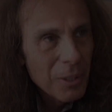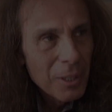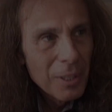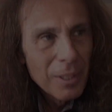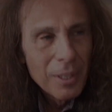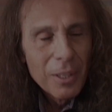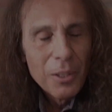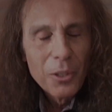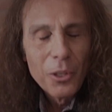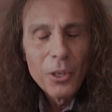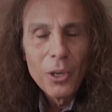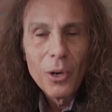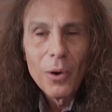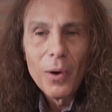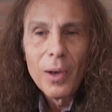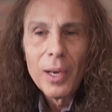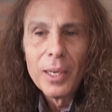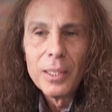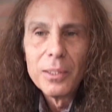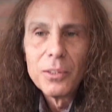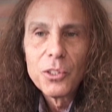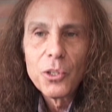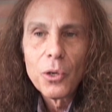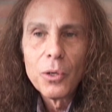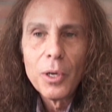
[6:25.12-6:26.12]
No. You know,
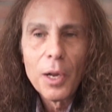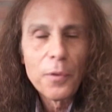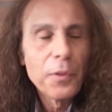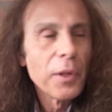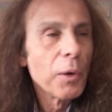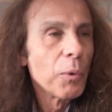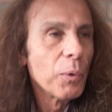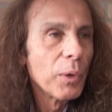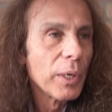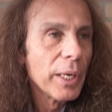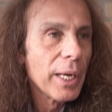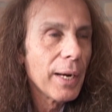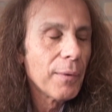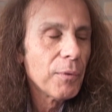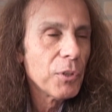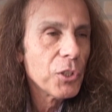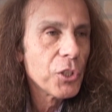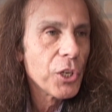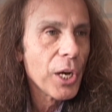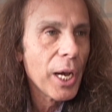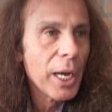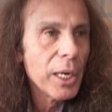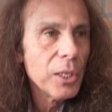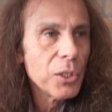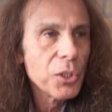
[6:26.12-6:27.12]
and mm so mm-hmm. nothing really ever
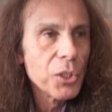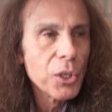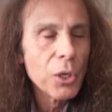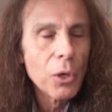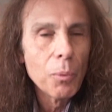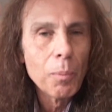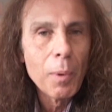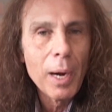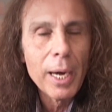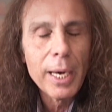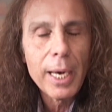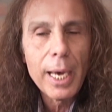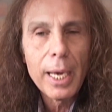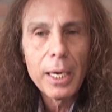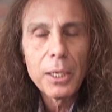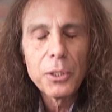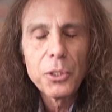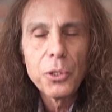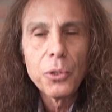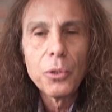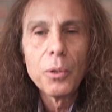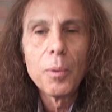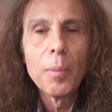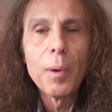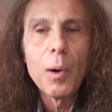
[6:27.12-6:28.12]
changed. You know, no. my
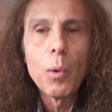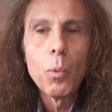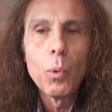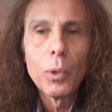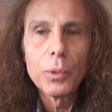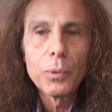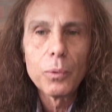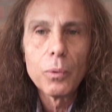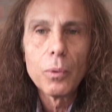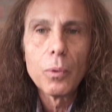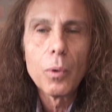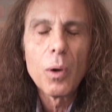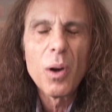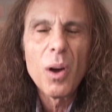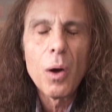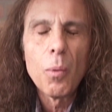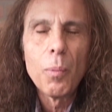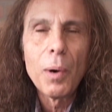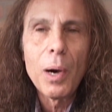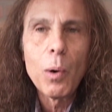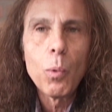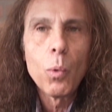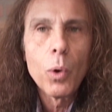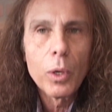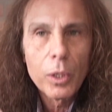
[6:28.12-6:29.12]
attitude about what
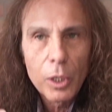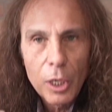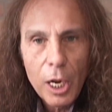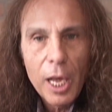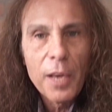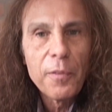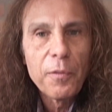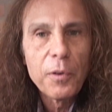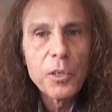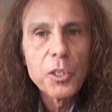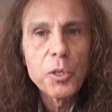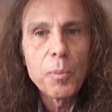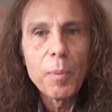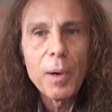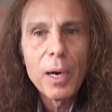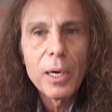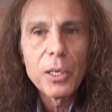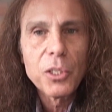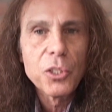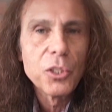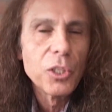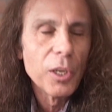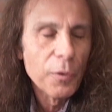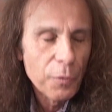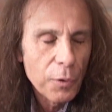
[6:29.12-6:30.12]
about what life is
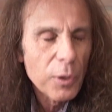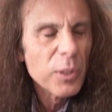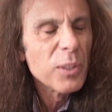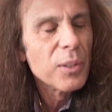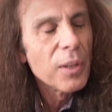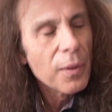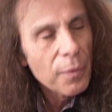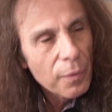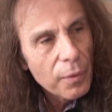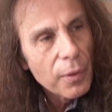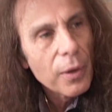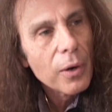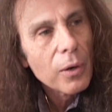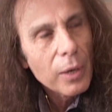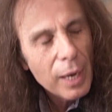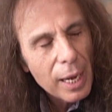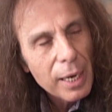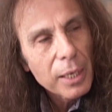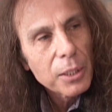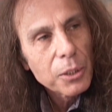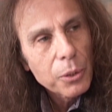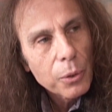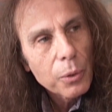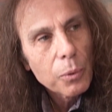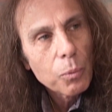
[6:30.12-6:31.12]
about is different than their
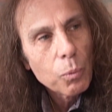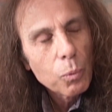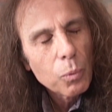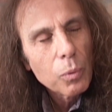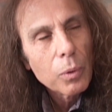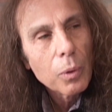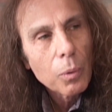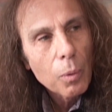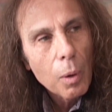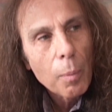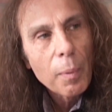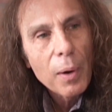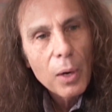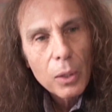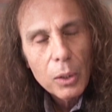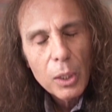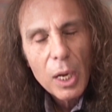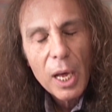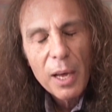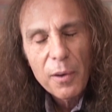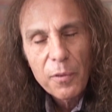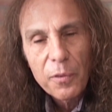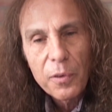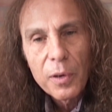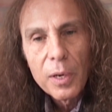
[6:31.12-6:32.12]
attitude right. about
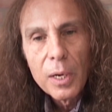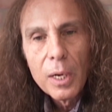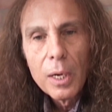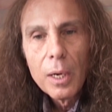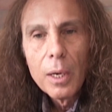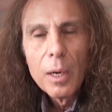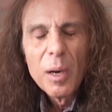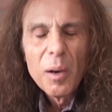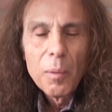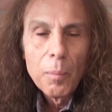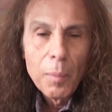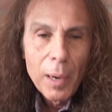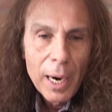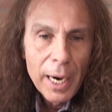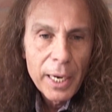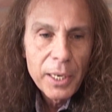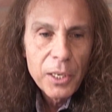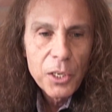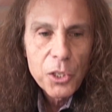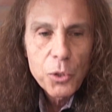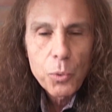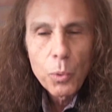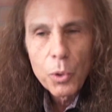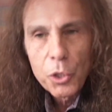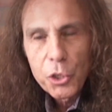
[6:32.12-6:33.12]
life. Mine
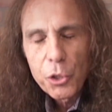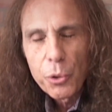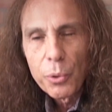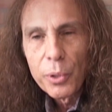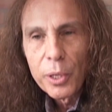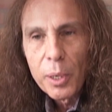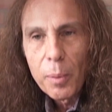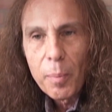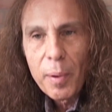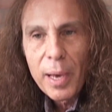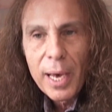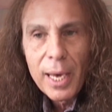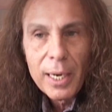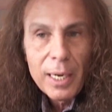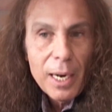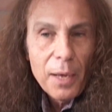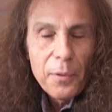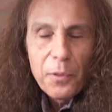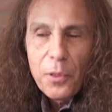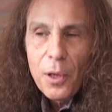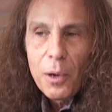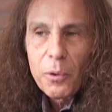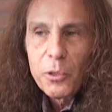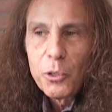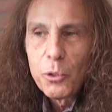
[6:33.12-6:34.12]
is once you're in a band,
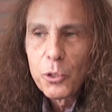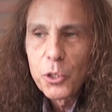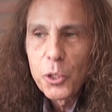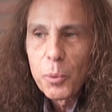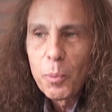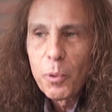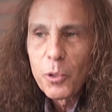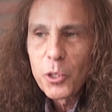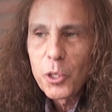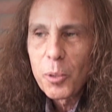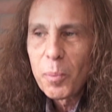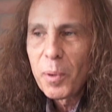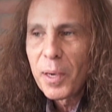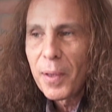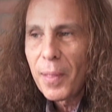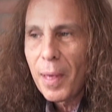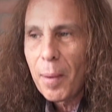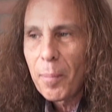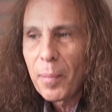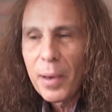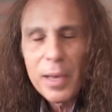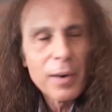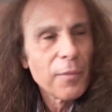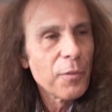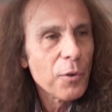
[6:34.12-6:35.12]
I thought you're supposed to be in
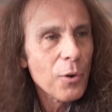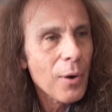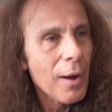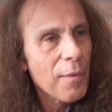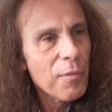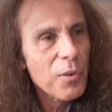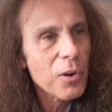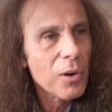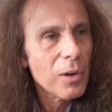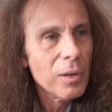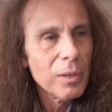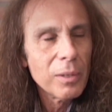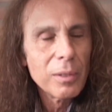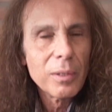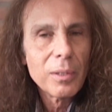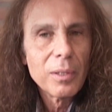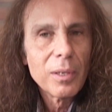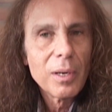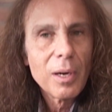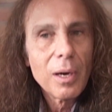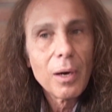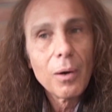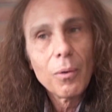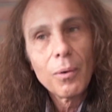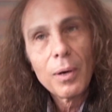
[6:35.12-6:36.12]
that band forever.
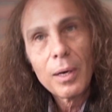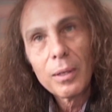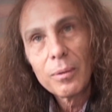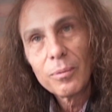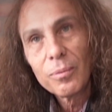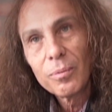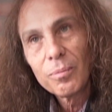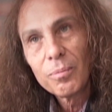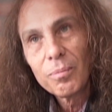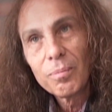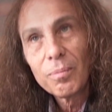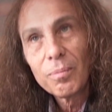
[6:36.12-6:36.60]
Well,